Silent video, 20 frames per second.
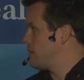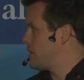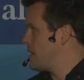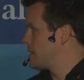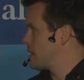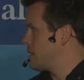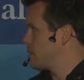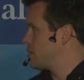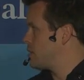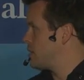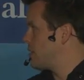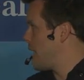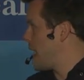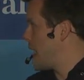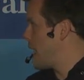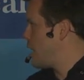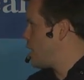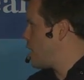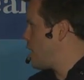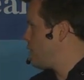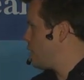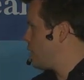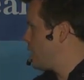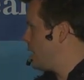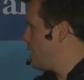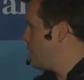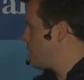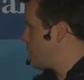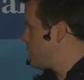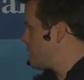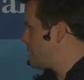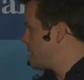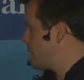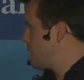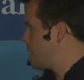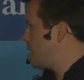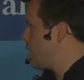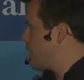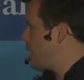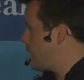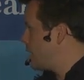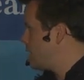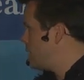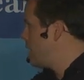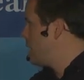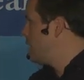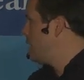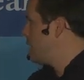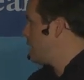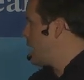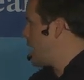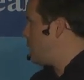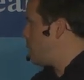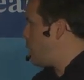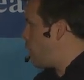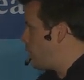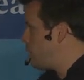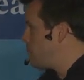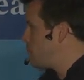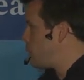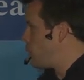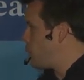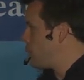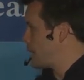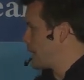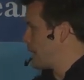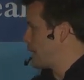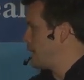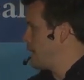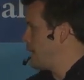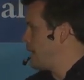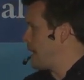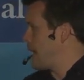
There's some sort of handover and invoicing, client um, onboarding,